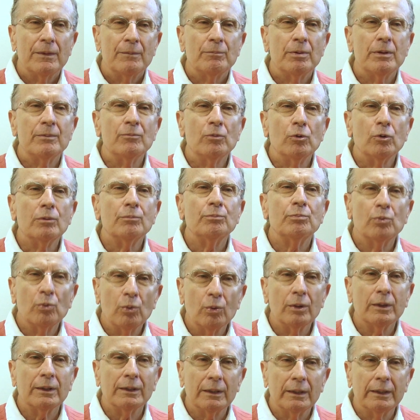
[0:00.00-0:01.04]
But more
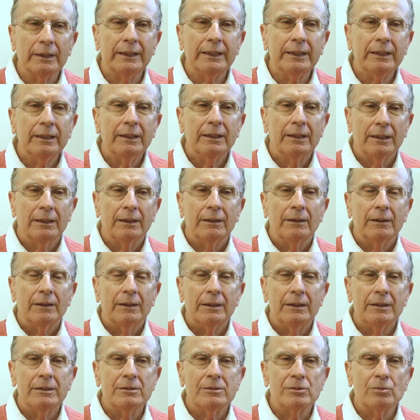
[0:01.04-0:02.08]
importantly,
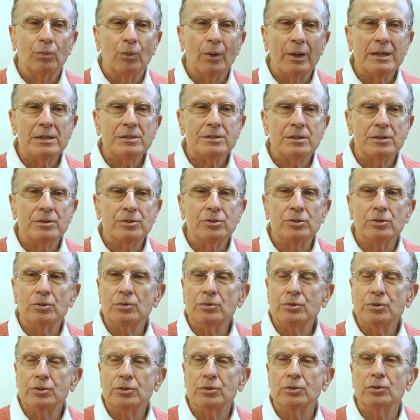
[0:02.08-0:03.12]
is what does it
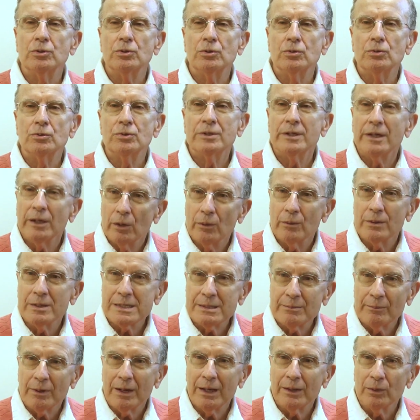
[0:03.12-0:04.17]
do to
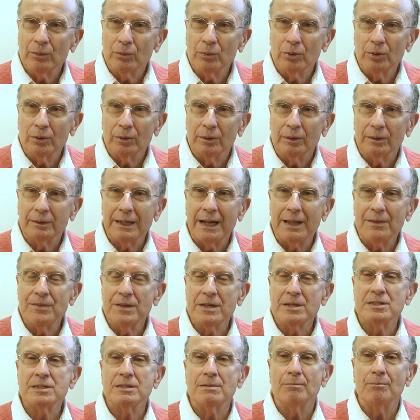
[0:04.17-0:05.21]
terrorism around the world? I
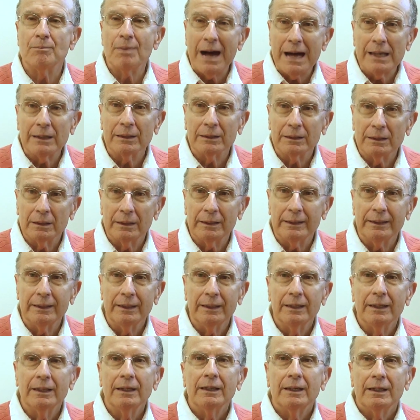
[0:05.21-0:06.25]
think
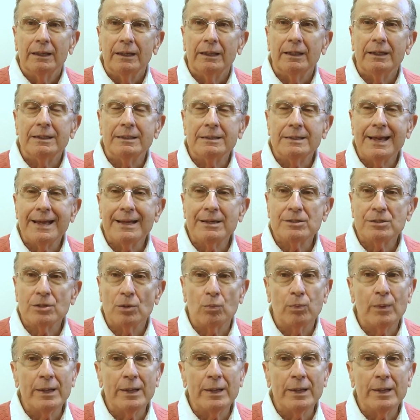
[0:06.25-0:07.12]
symbolically, it takes the